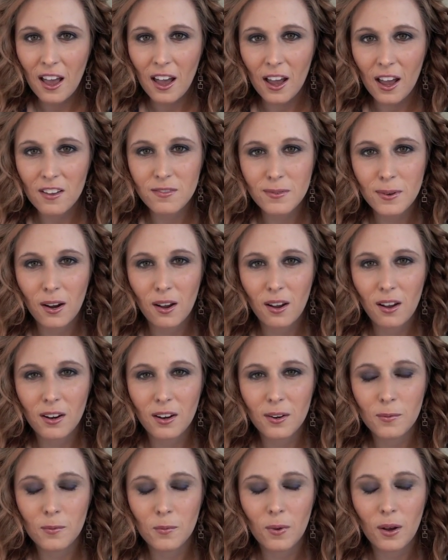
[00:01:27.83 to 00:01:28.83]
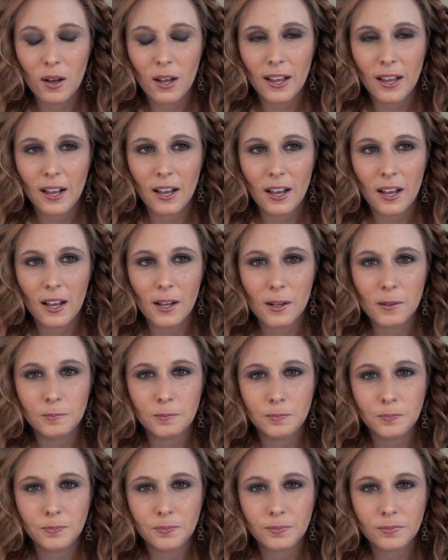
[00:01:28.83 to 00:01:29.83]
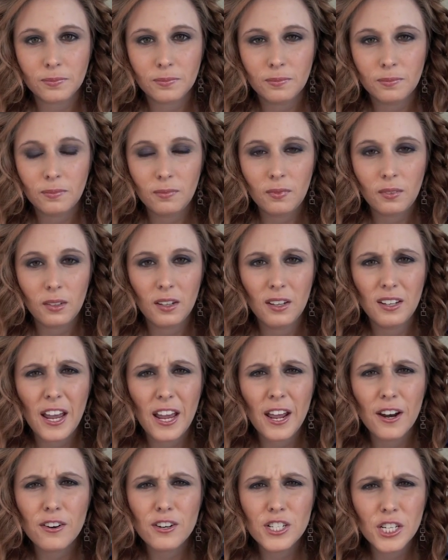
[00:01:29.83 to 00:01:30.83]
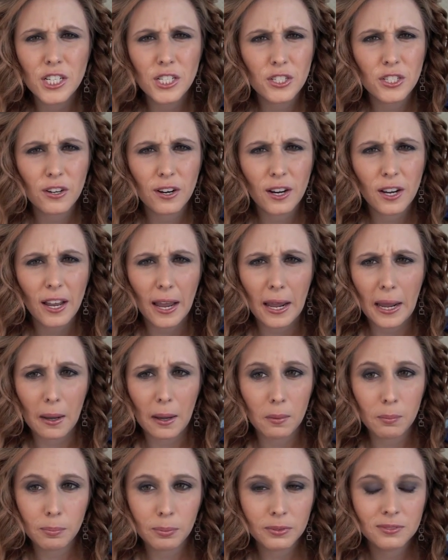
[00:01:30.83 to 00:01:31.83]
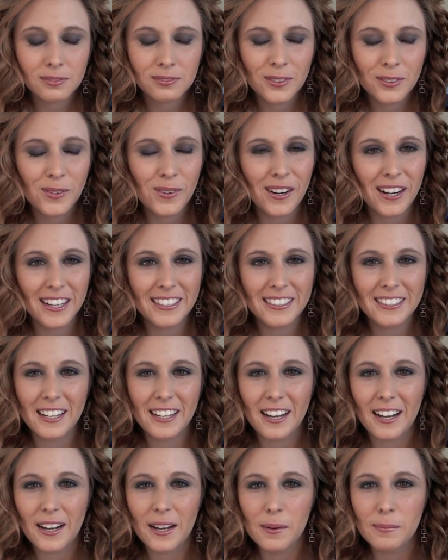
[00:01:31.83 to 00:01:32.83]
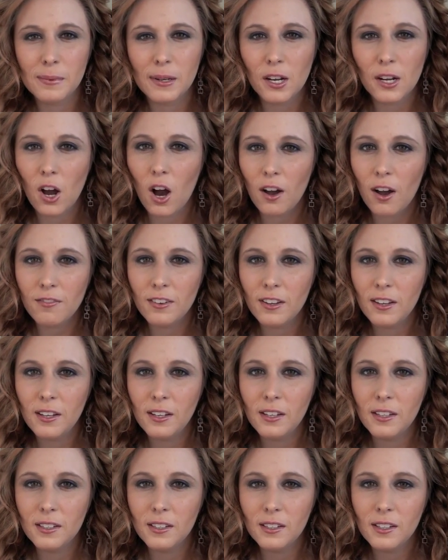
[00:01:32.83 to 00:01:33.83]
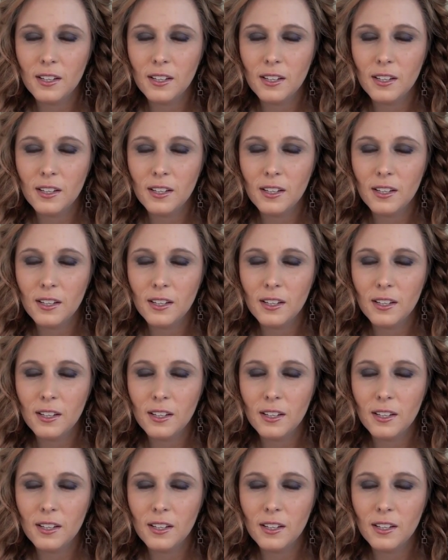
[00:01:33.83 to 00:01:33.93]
I've been on like an energy drink amp one, a coffee,